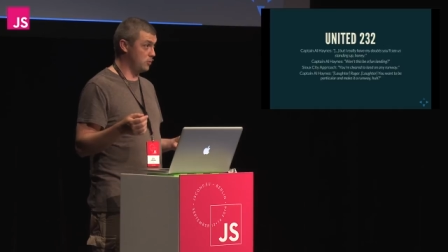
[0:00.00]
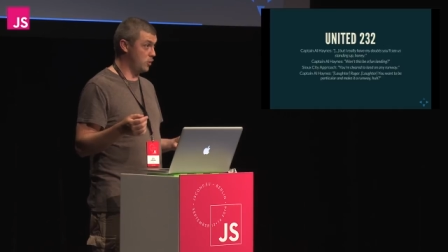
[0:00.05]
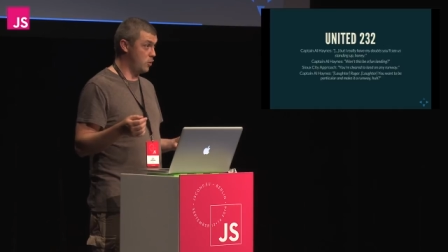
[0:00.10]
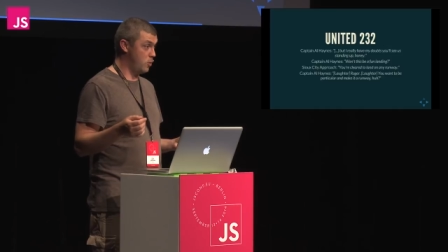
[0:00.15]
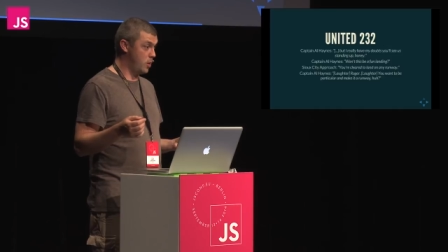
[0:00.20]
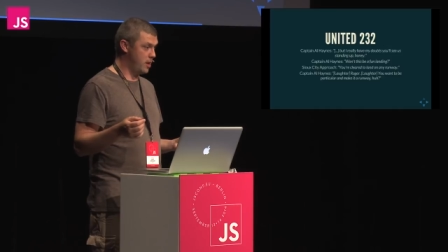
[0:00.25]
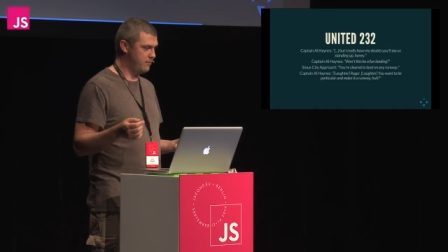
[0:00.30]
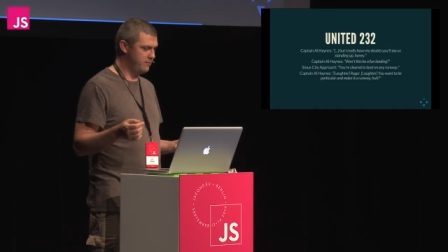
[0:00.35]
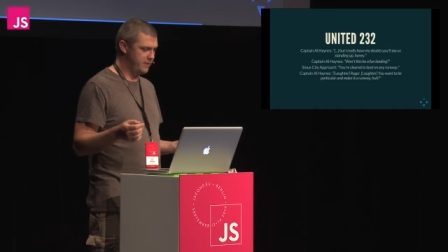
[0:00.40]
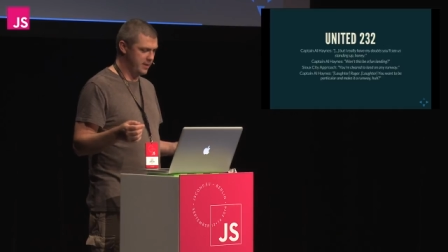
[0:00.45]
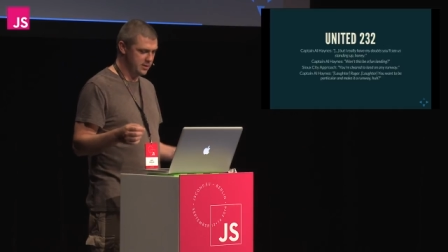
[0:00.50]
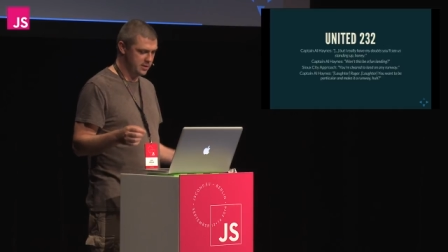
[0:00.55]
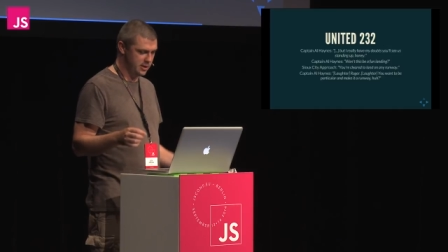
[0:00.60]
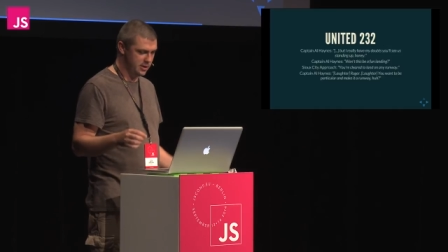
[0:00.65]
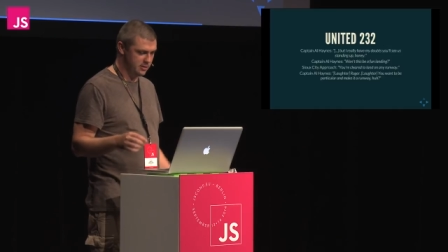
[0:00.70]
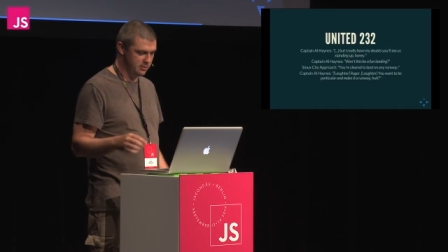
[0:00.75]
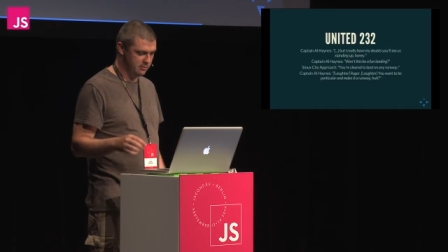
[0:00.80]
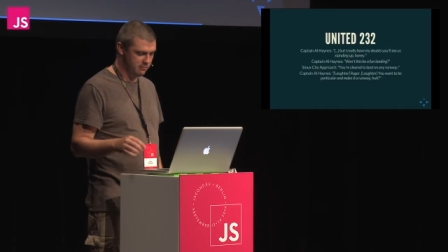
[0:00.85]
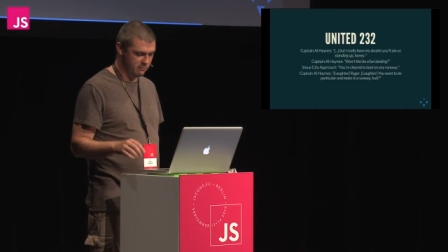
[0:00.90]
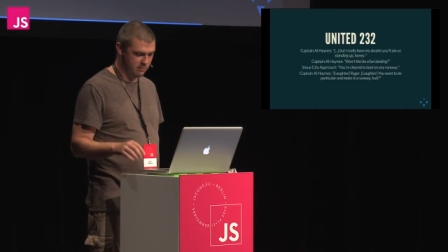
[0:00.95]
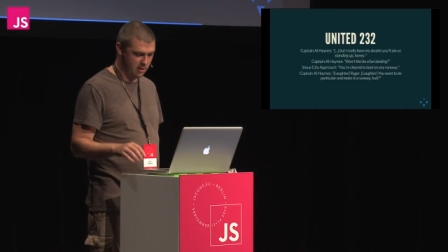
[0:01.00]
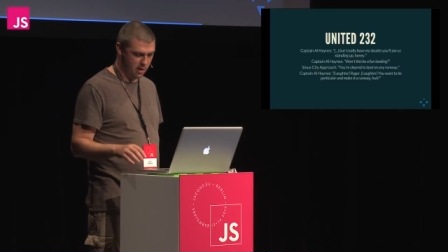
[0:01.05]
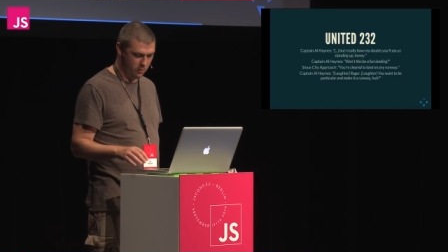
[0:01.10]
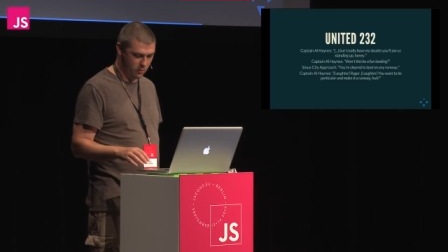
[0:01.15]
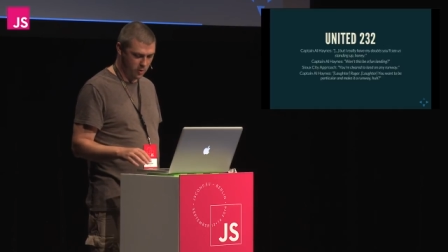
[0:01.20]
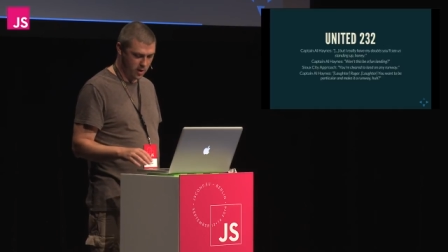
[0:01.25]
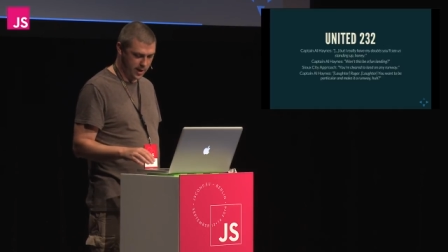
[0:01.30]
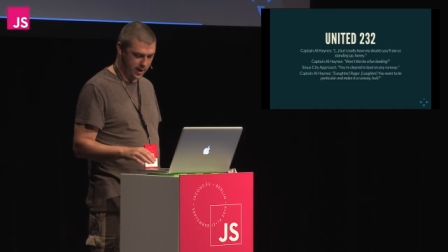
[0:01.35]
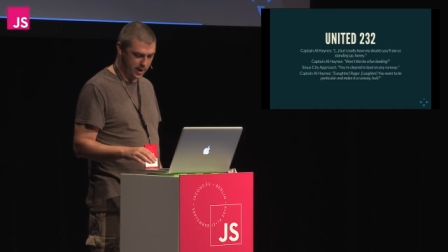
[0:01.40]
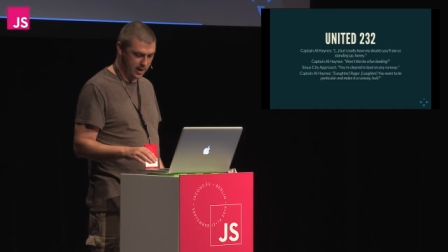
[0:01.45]
War I vintage
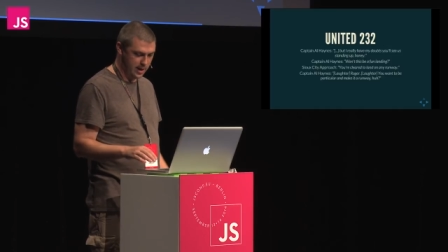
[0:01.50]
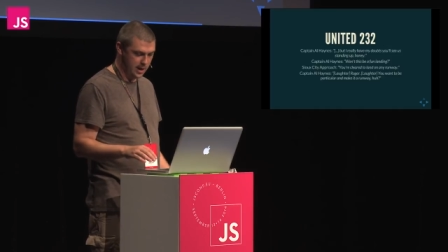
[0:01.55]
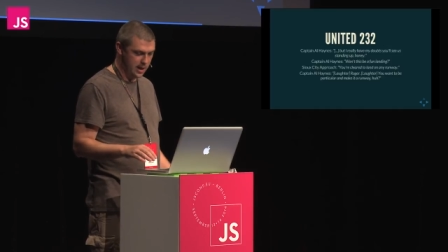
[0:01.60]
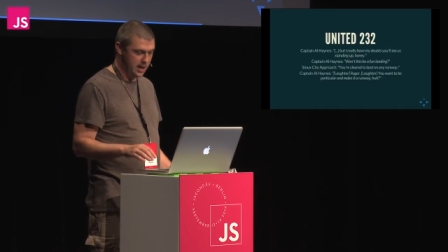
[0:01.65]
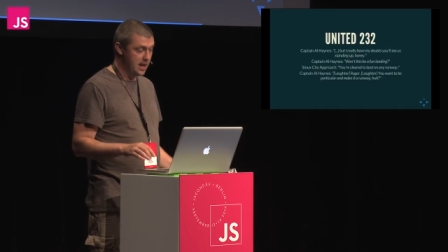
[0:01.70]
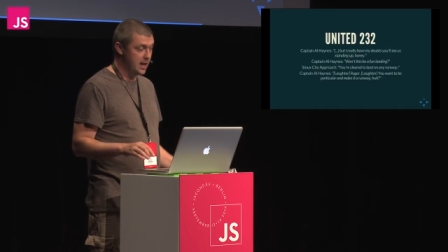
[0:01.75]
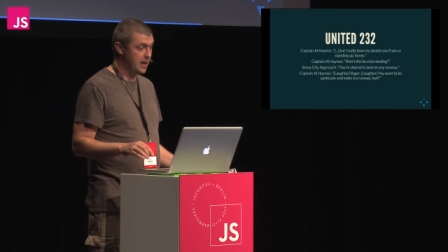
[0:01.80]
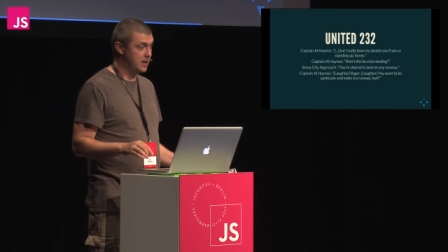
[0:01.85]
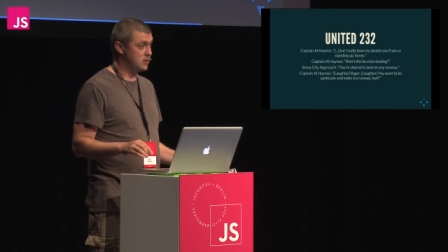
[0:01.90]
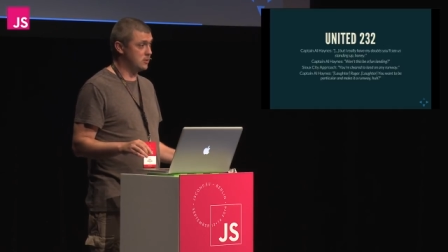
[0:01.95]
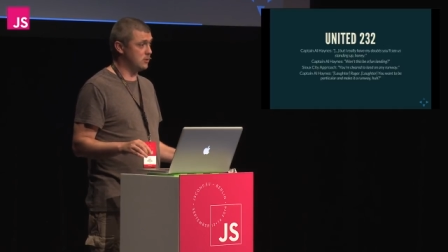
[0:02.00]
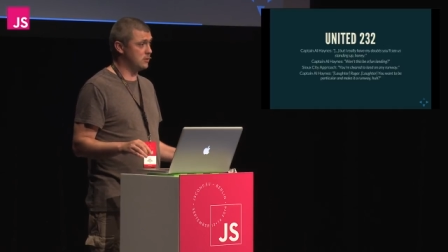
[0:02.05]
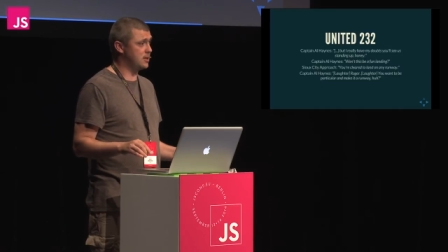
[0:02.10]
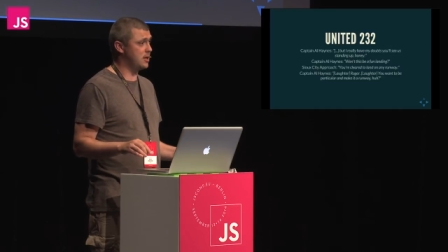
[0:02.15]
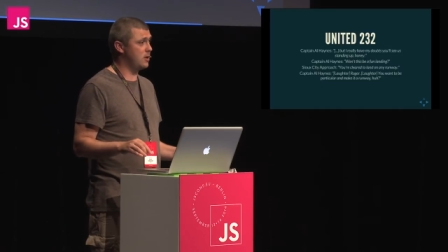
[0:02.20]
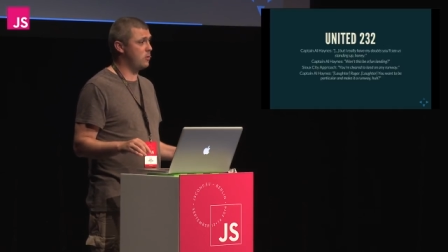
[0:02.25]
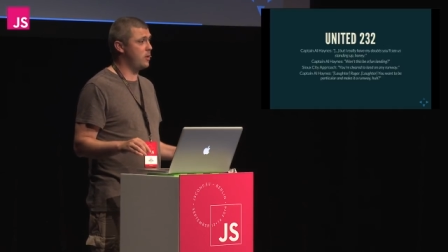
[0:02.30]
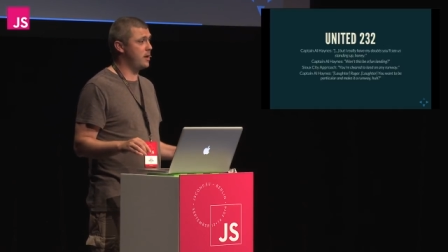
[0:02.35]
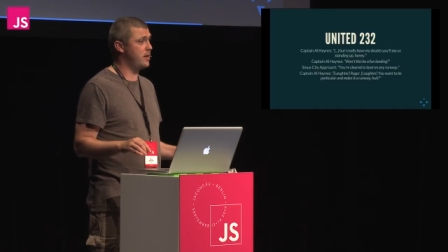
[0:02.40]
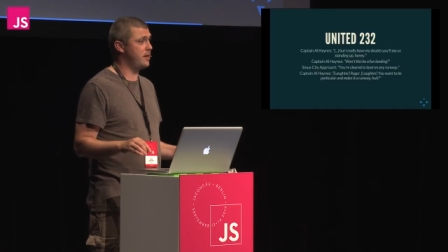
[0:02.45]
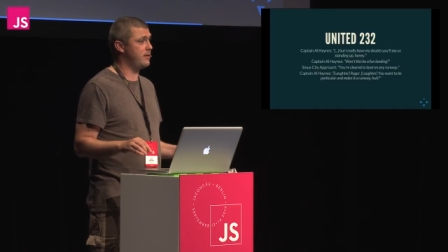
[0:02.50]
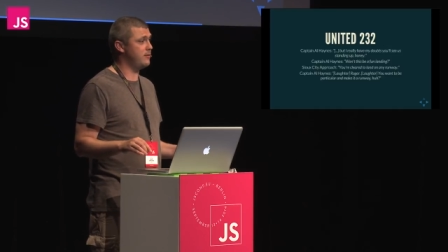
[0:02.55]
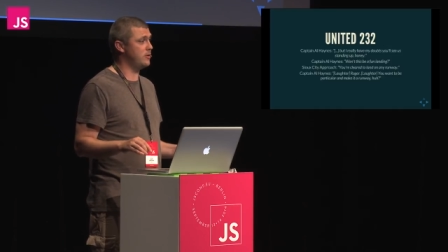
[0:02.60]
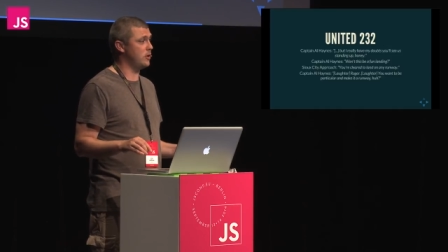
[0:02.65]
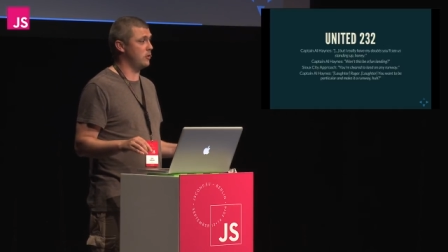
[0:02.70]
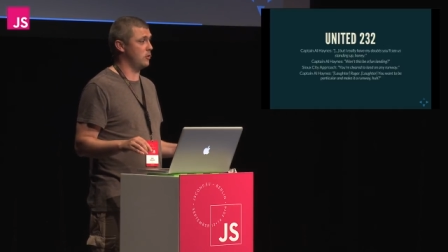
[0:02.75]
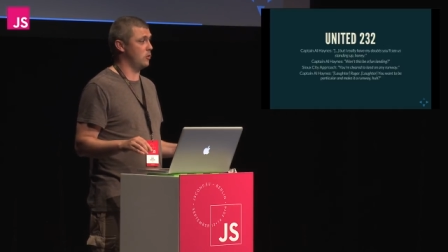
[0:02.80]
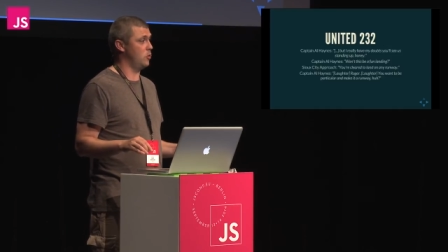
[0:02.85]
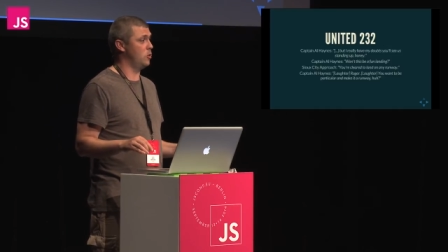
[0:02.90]
runway. It's also where they've got